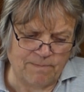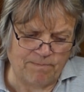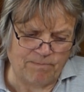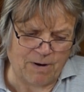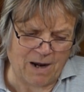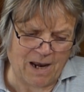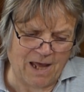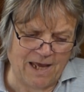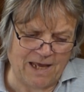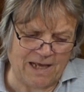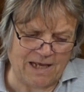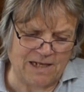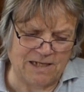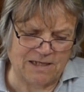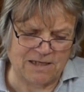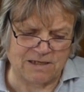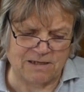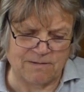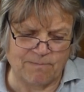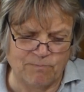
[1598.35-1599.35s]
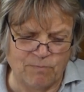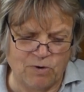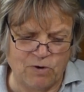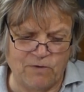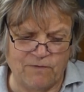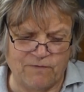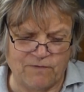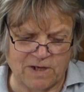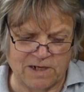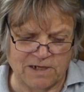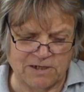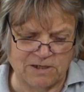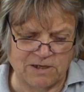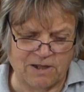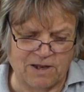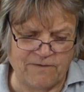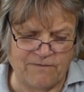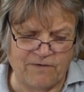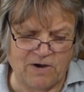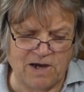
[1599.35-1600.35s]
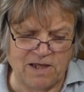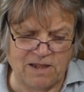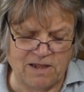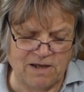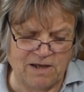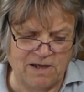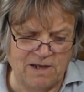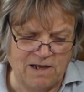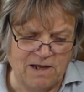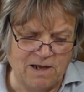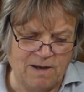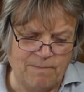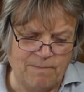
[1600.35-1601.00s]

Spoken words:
the blades moving. So they've either